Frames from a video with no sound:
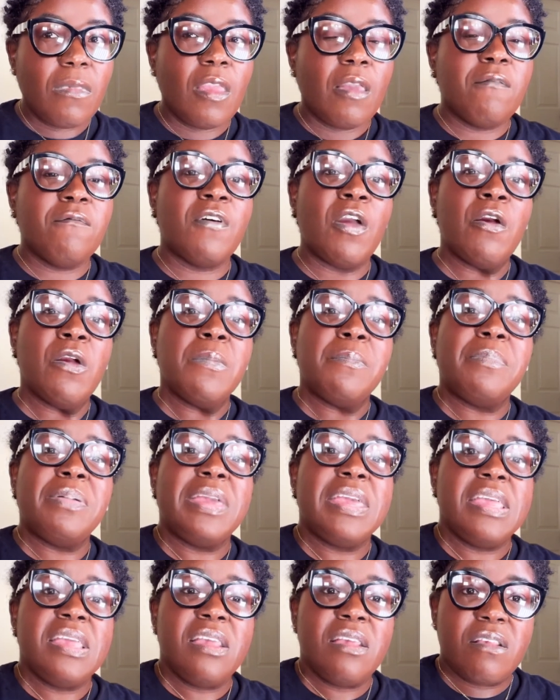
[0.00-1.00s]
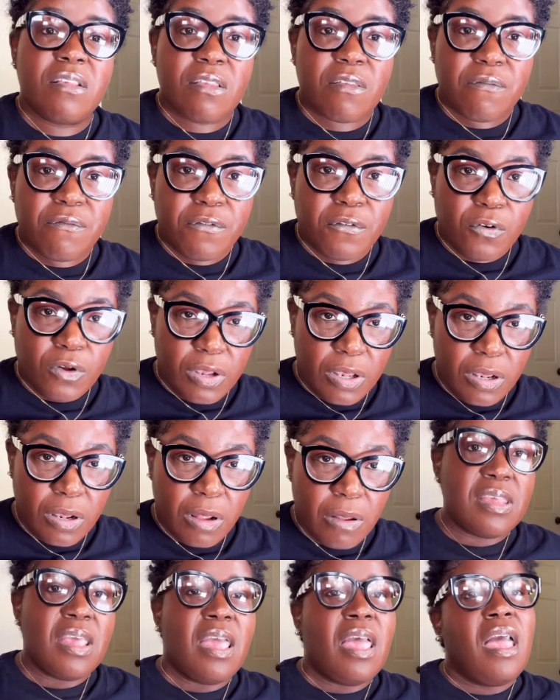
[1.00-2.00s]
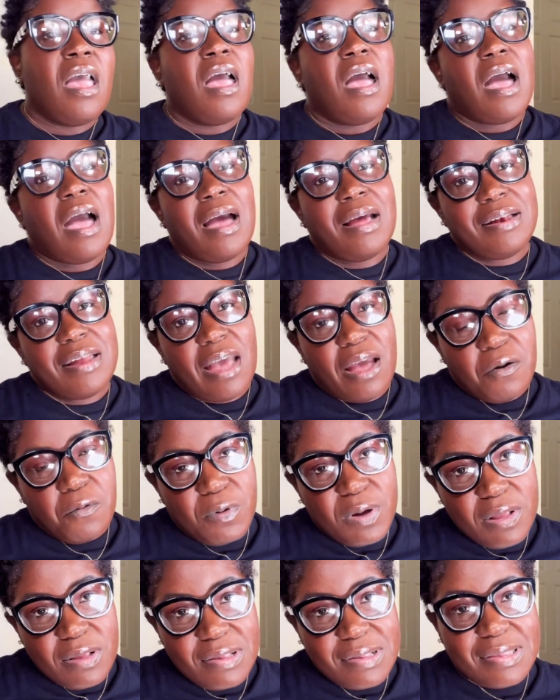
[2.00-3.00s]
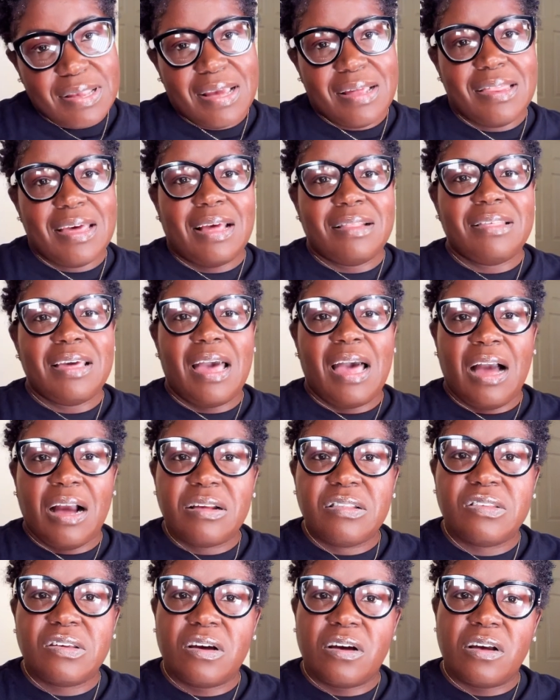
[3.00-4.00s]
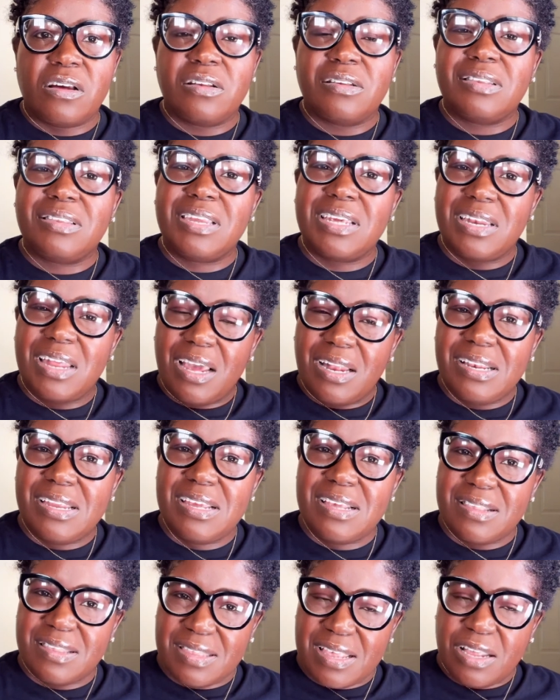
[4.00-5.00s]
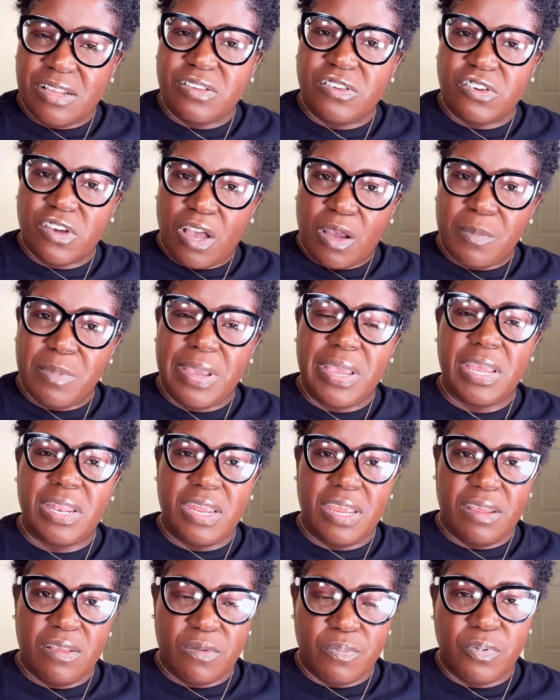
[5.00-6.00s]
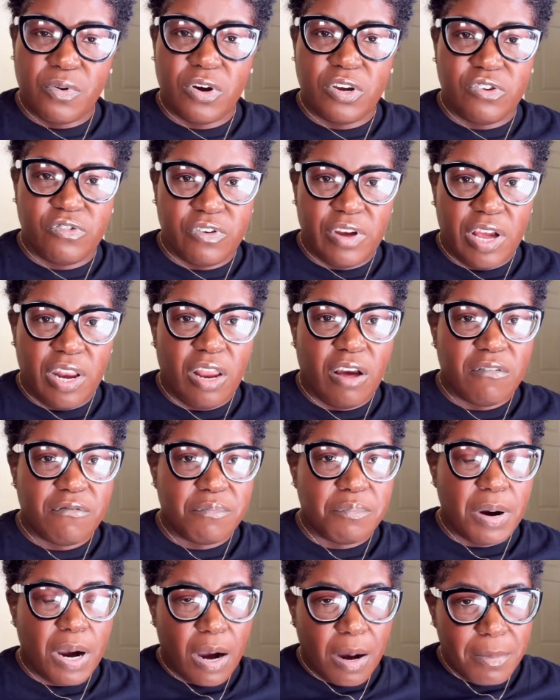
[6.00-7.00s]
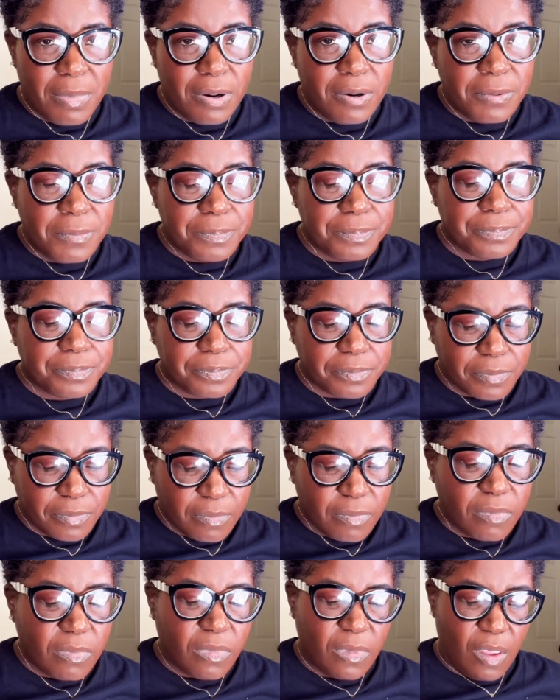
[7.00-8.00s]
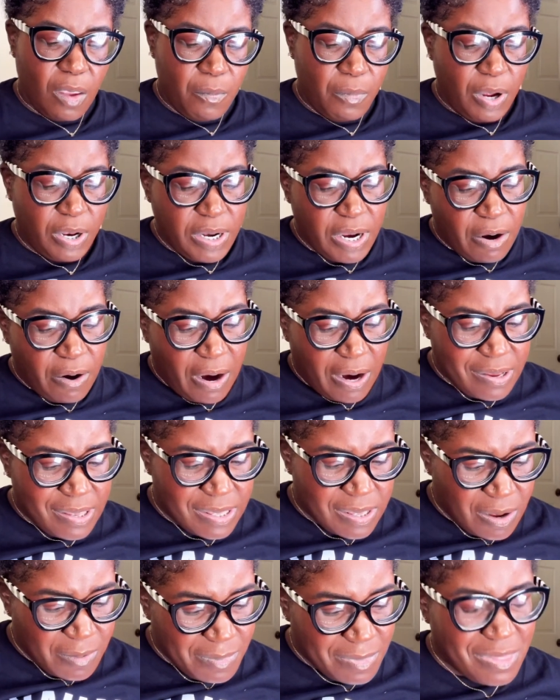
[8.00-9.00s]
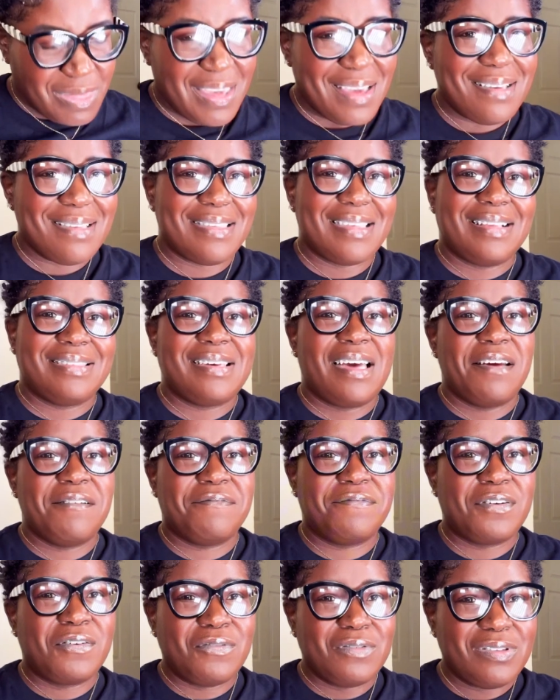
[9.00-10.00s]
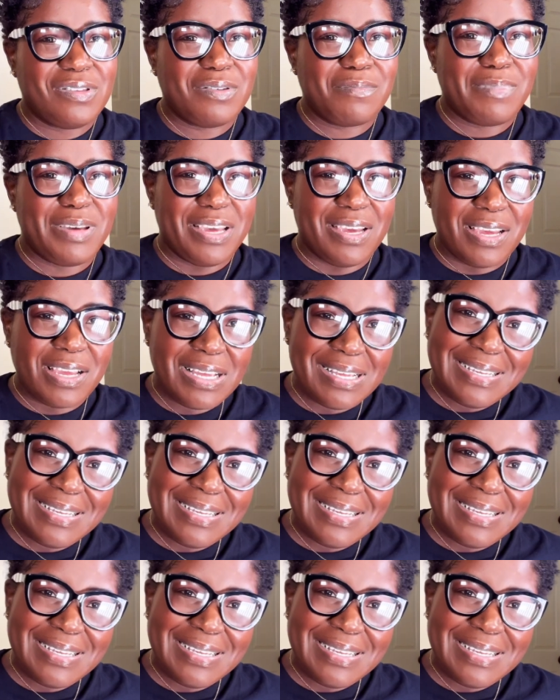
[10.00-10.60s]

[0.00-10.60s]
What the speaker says: very peaceful. And I will say that the actor did a decent job in his portrayal of Bob. But there are some things that I found to be,